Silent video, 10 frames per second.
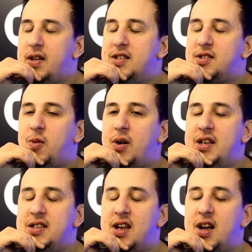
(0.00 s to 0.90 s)
he's he's quite
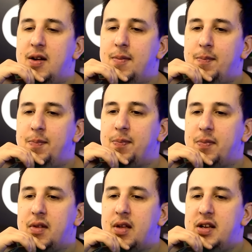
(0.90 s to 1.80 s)
he's um
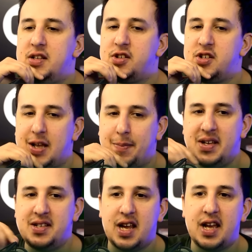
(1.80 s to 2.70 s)
he's a good set
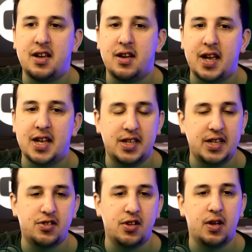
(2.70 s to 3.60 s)
piece taker. He gets
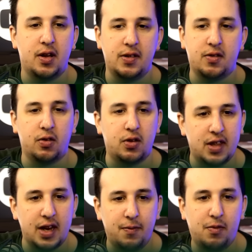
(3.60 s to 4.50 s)
he's good. At, he's got a good
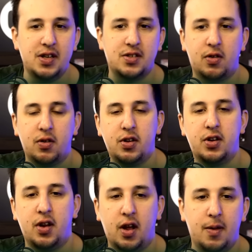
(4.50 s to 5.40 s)
delivery. He's got a
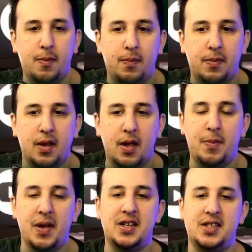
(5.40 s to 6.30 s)
good um,
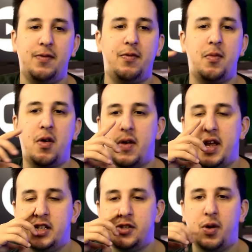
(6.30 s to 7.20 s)
ability from long
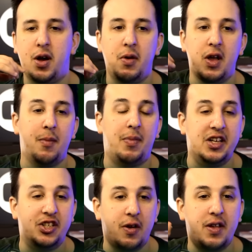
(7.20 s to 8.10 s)
range as well. But he
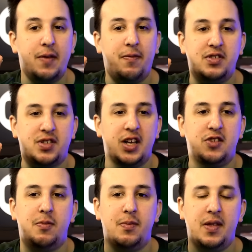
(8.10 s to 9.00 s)
showed a different side
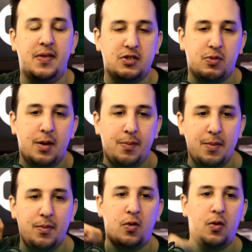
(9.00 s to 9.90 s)
to him in this one. A bit
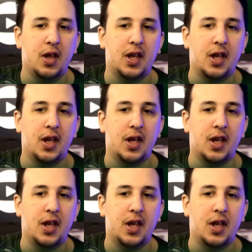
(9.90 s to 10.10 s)
more